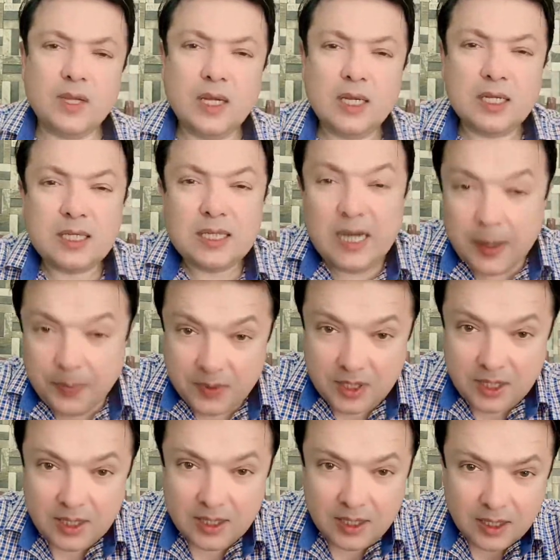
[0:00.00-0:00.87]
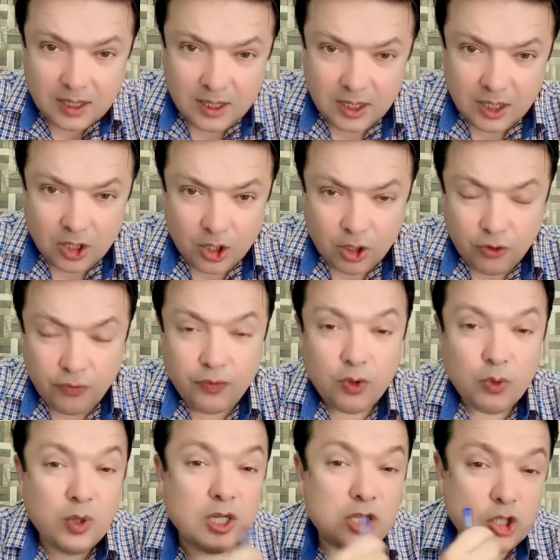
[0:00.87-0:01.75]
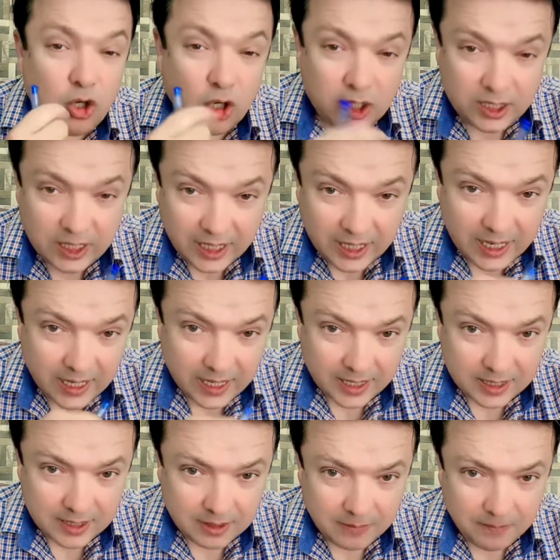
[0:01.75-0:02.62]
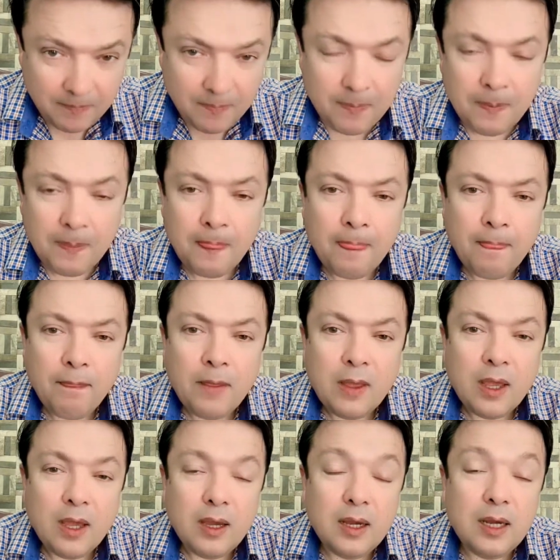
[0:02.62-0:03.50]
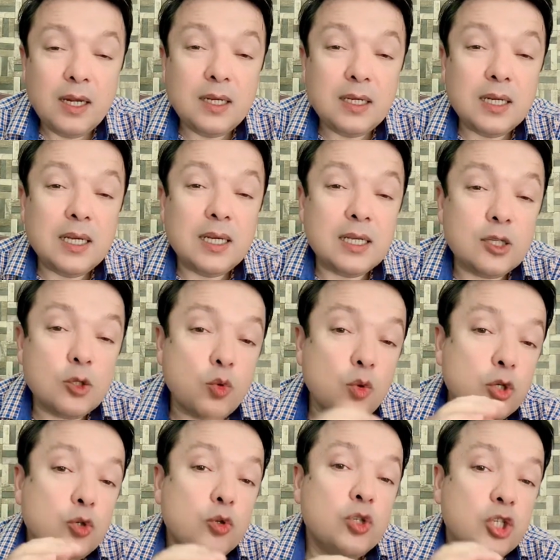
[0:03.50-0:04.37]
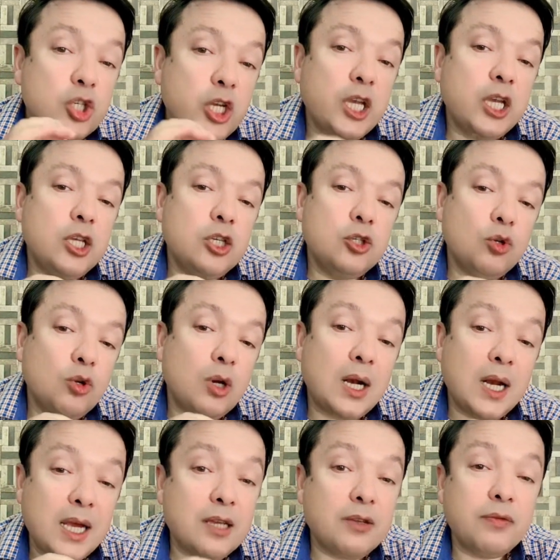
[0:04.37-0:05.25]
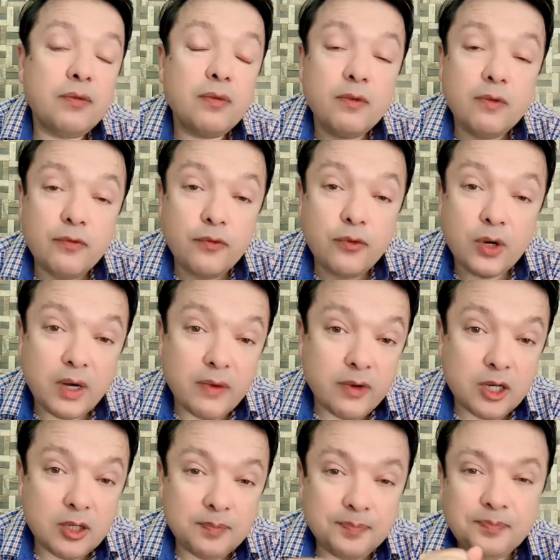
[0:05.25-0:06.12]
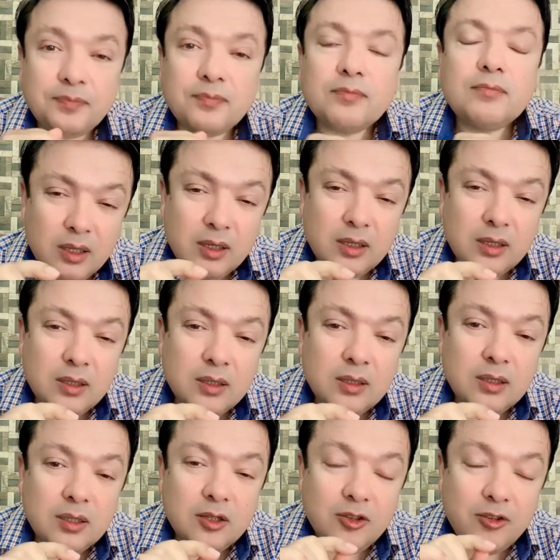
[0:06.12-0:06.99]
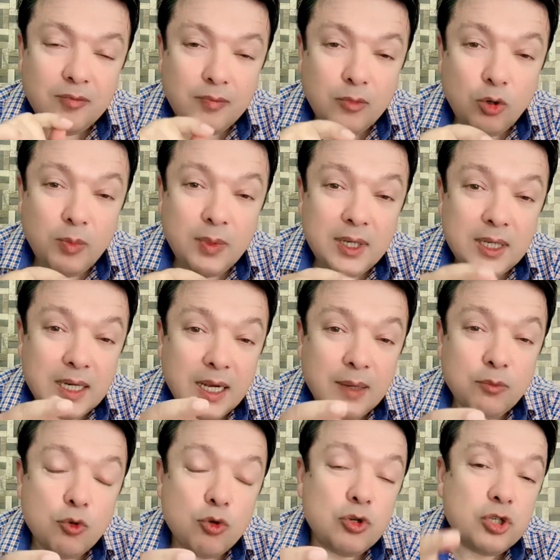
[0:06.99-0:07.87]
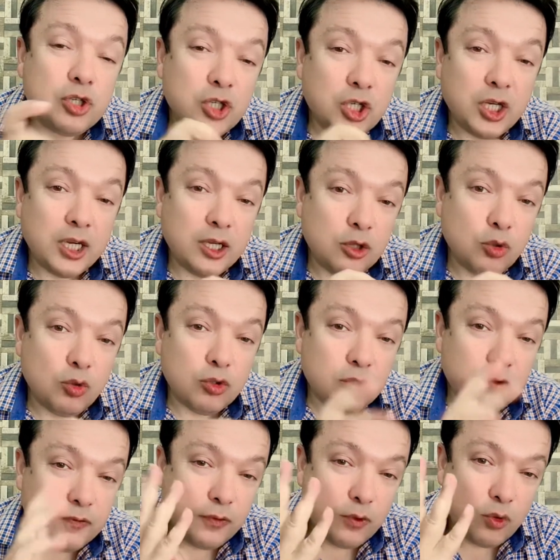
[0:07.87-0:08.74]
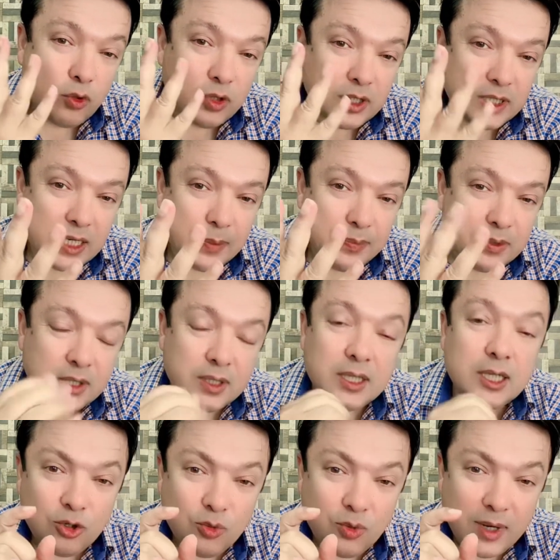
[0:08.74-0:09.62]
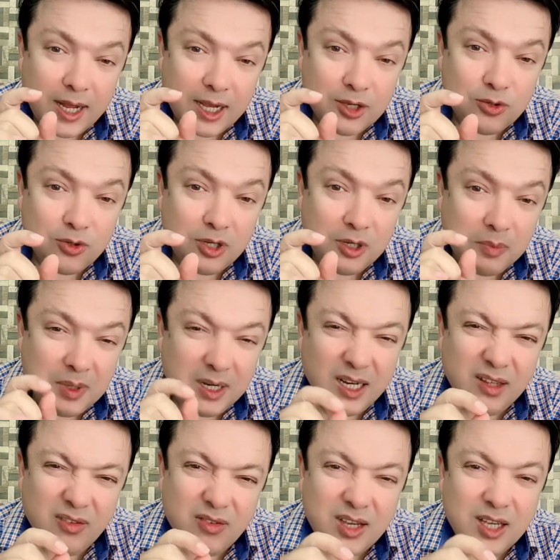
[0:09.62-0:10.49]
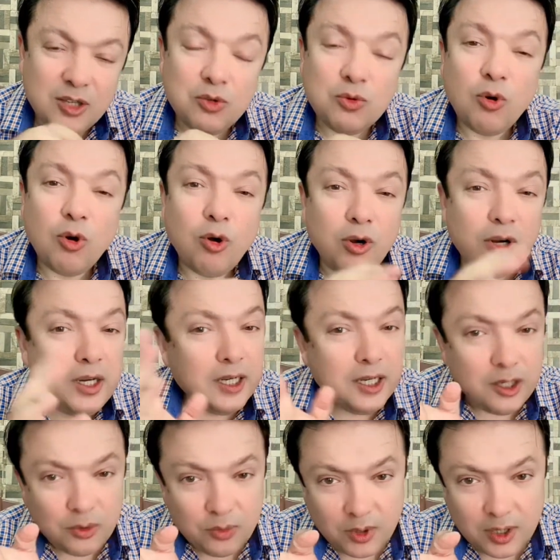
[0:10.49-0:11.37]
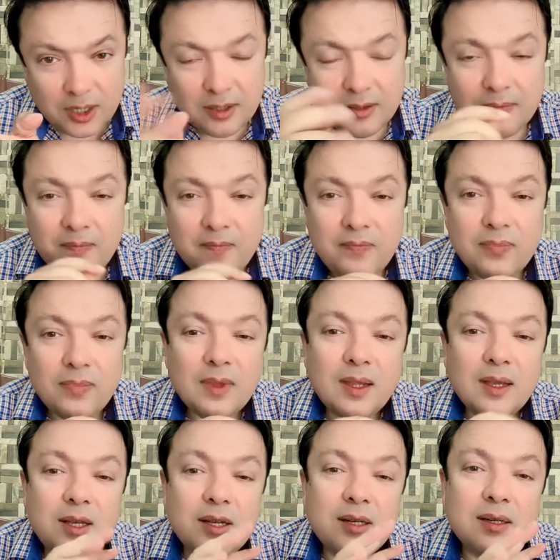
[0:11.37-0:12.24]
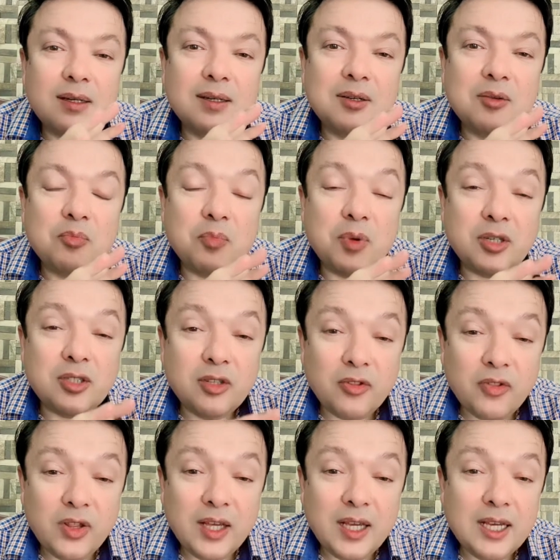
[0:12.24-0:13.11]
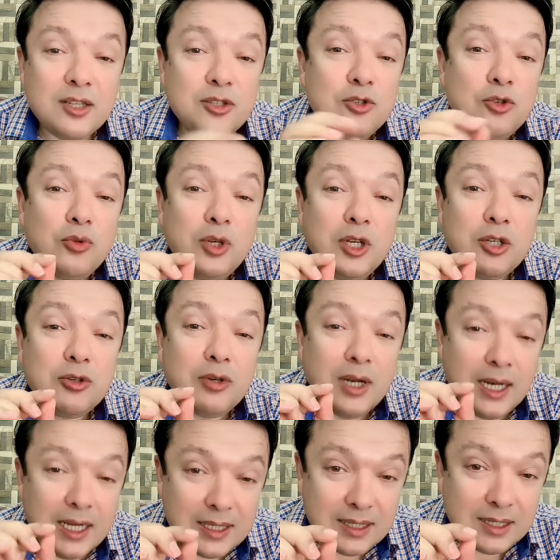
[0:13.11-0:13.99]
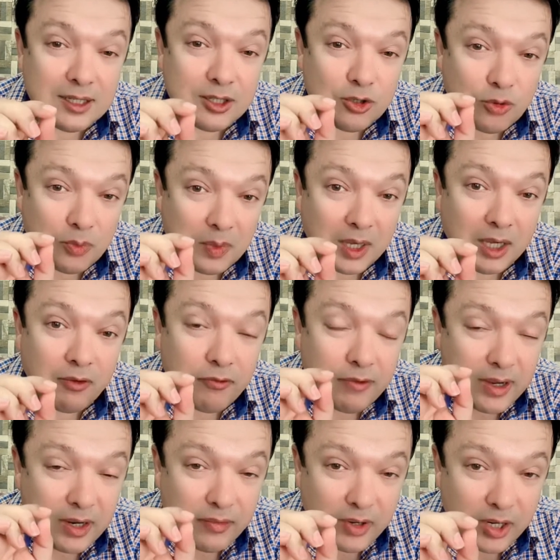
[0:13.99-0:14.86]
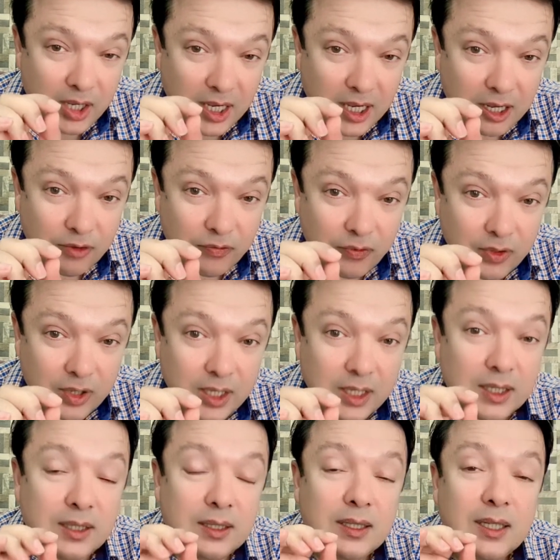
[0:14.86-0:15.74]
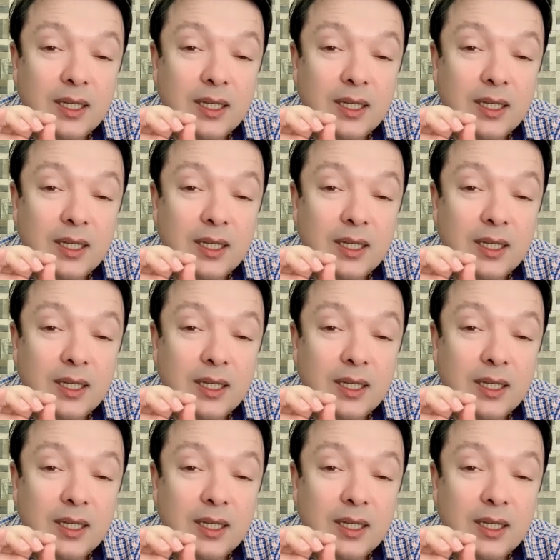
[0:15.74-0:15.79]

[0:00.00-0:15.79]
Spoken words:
steps. If you will start taking it, it is going to change your life forever. The moment I'm going to share those four steps, that you would actually believe that you already knew it. But the thing is, you need to listen to me very, very carefully.